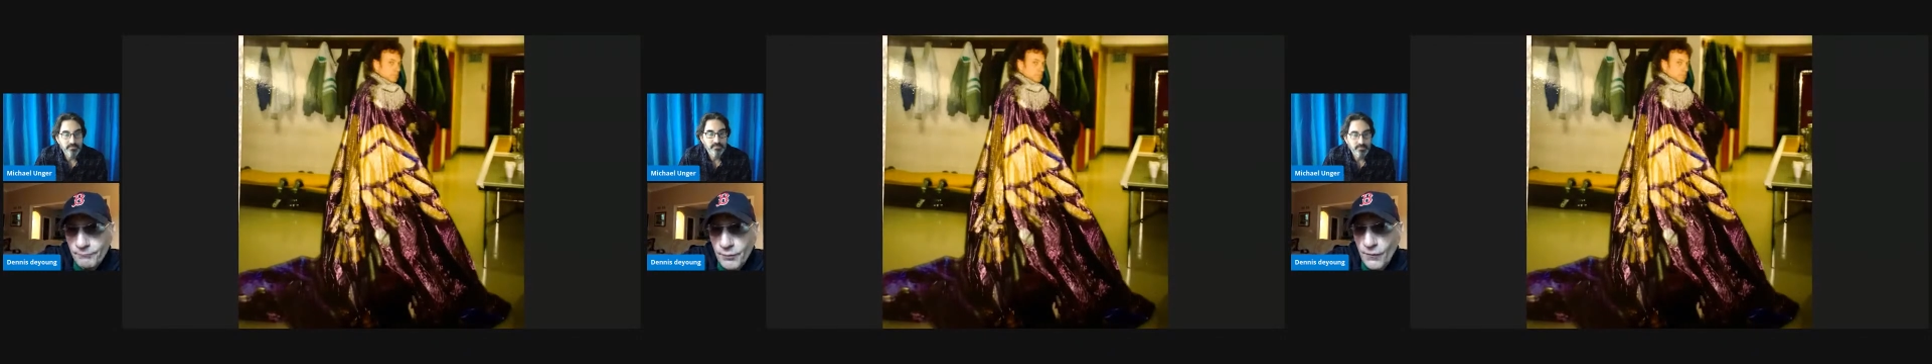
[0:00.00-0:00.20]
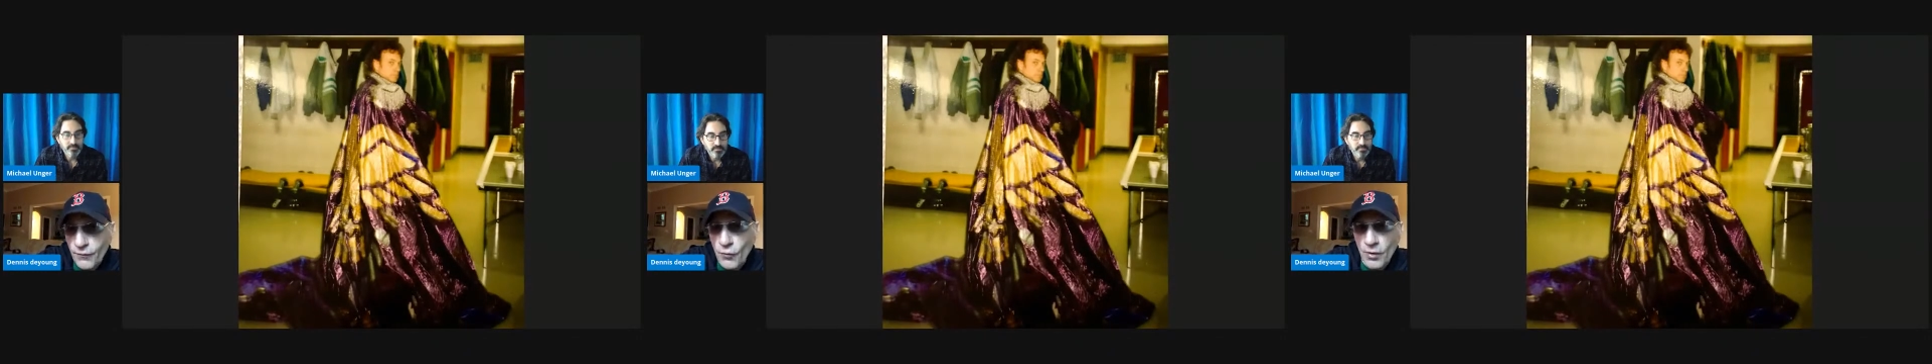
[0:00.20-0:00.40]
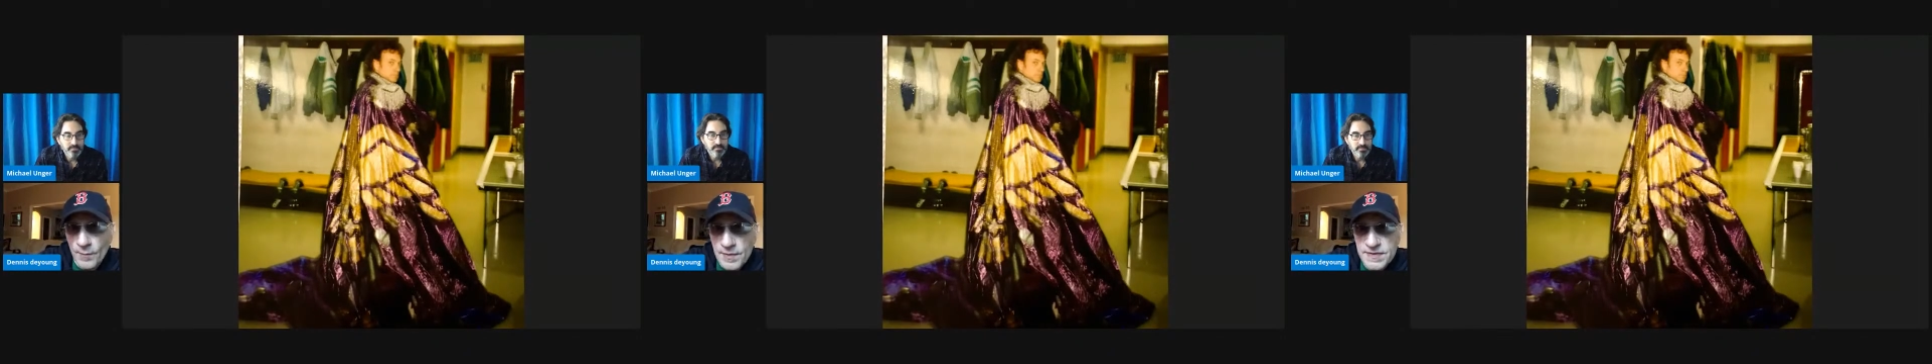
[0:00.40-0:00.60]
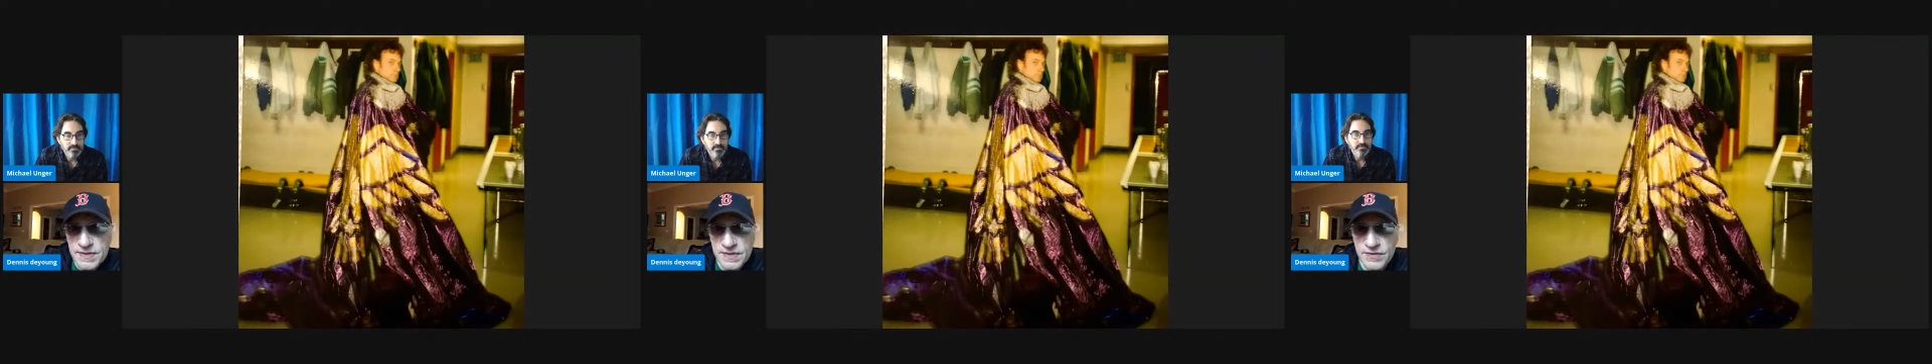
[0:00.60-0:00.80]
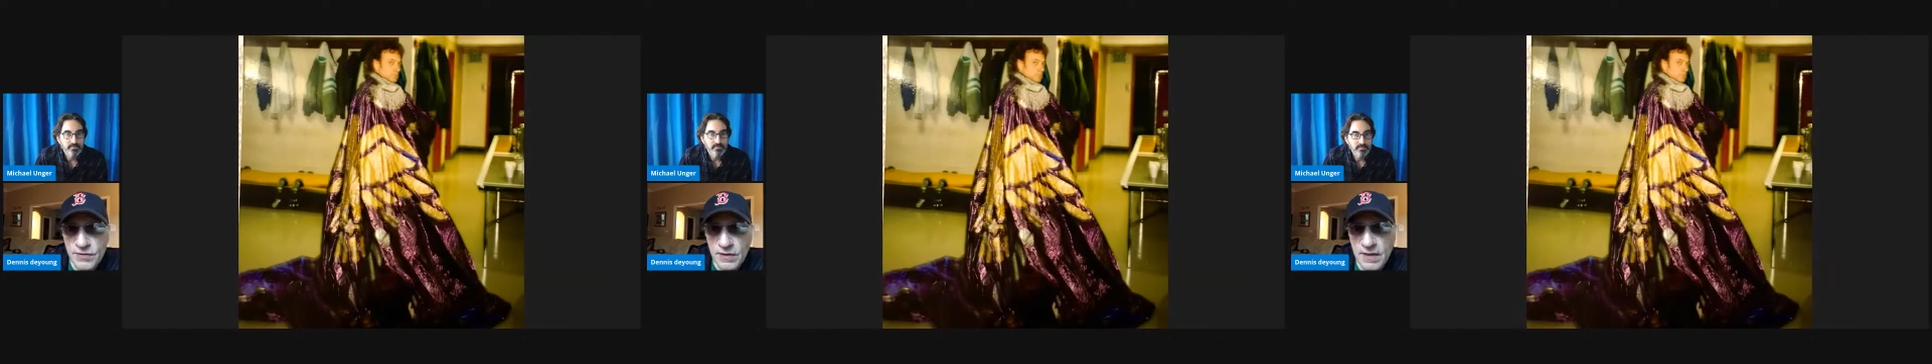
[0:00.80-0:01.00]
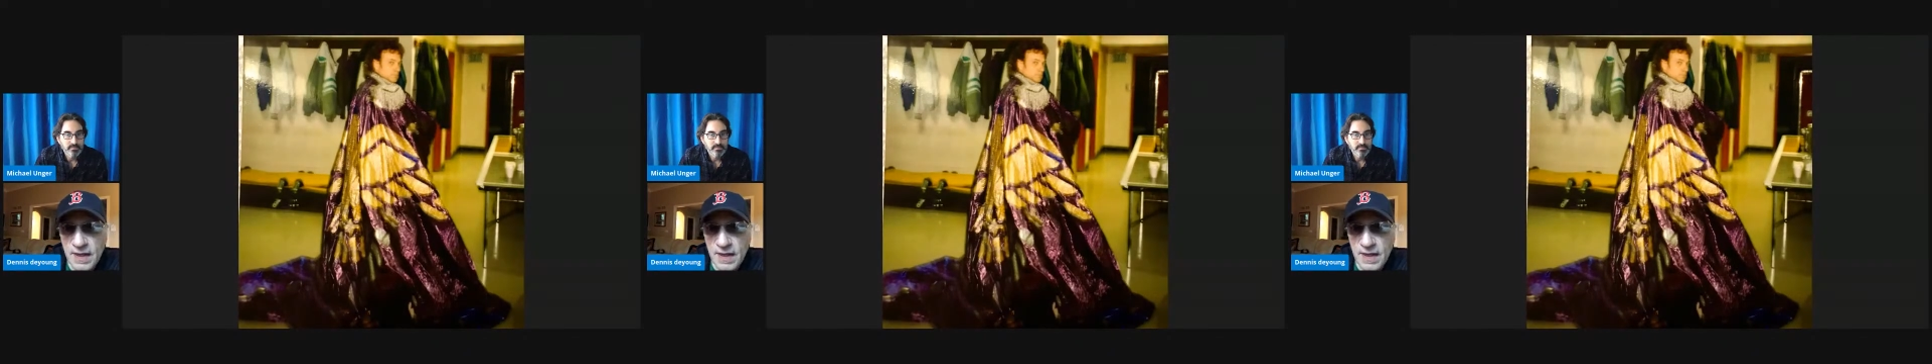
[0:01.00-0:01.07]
performances, their